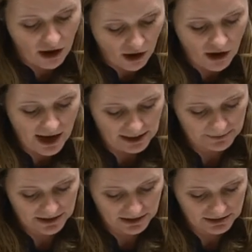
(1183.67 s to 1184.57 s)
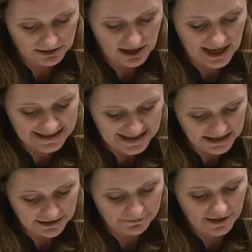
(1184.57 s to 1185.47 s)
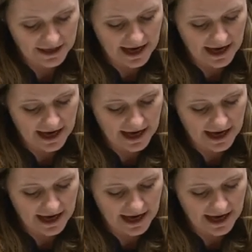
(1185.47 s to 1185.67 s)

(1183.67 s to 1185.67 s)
are helping us identify